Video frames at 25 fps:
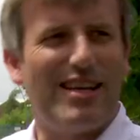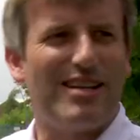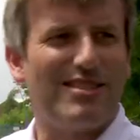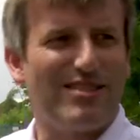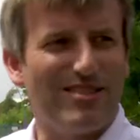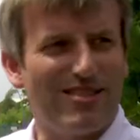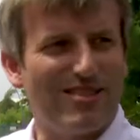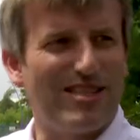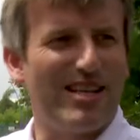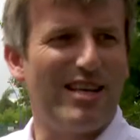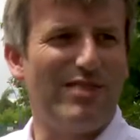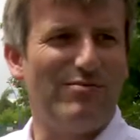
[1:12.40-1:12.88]
has
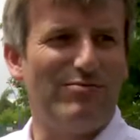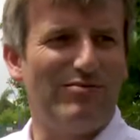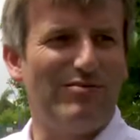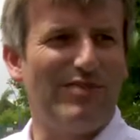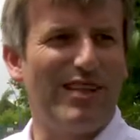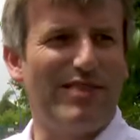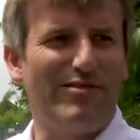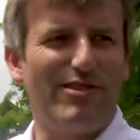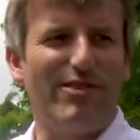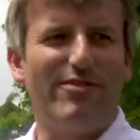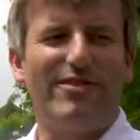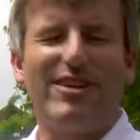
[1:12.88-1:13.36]
the same
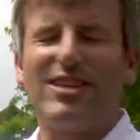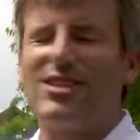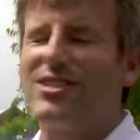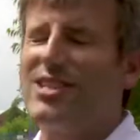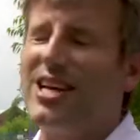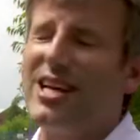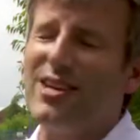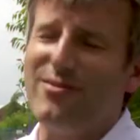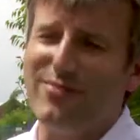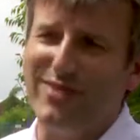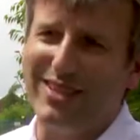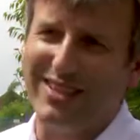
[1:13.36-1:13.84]
level of
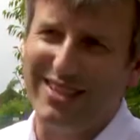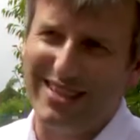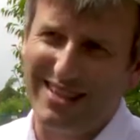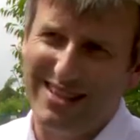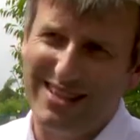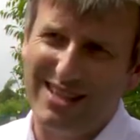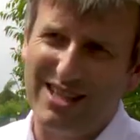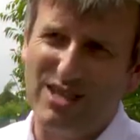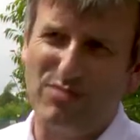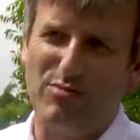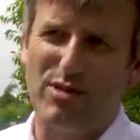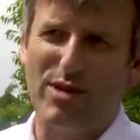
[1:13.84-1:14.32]
excitement
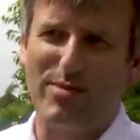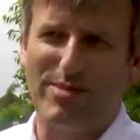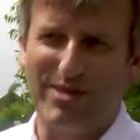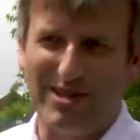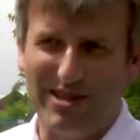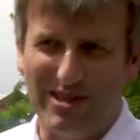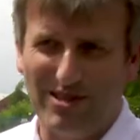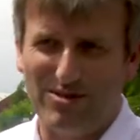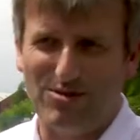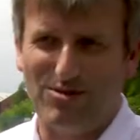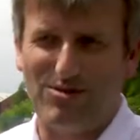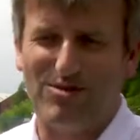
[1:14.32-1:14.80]
that
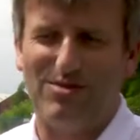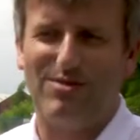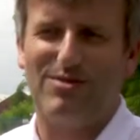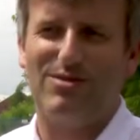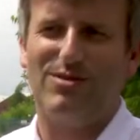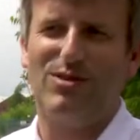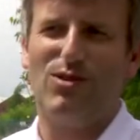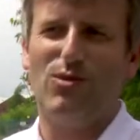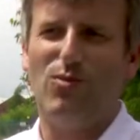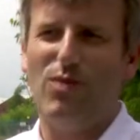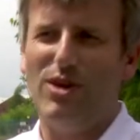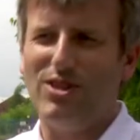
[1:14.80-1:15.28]
people
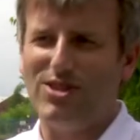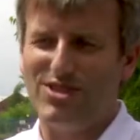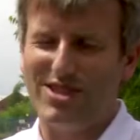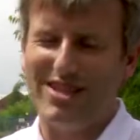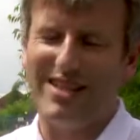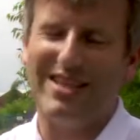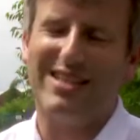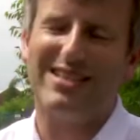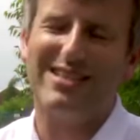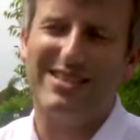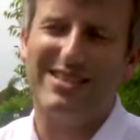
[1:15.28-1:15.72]
wanted it